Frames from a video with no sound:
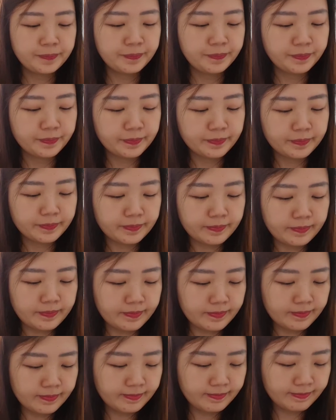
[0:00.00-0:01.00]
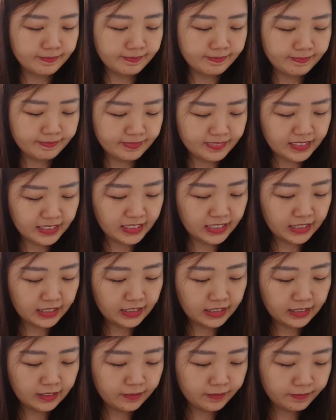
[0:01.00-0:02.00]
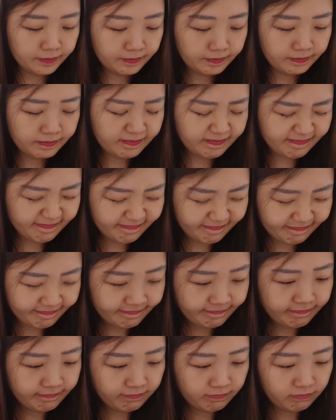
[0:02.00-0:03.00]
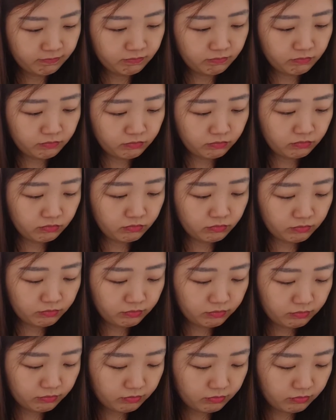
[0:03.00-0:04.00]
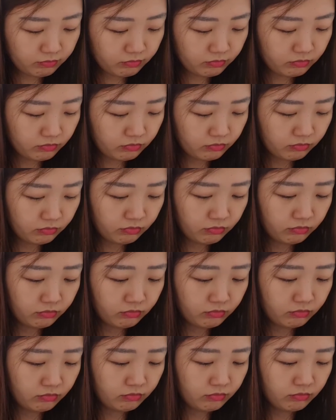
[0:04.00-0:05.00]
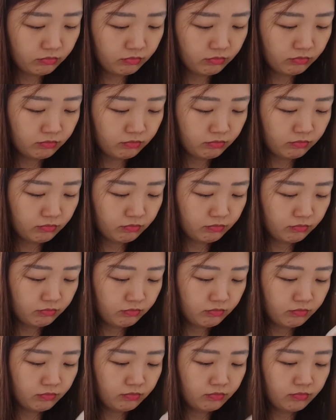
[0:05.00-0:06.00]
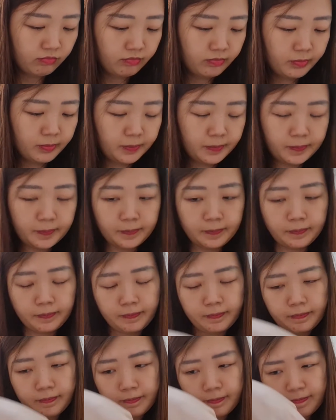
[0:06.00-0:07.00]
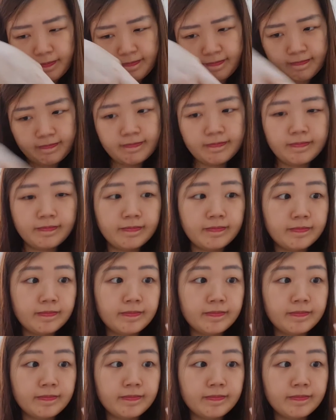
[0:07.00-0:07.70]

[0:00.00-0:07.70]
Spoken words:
No one is speaking in this clip.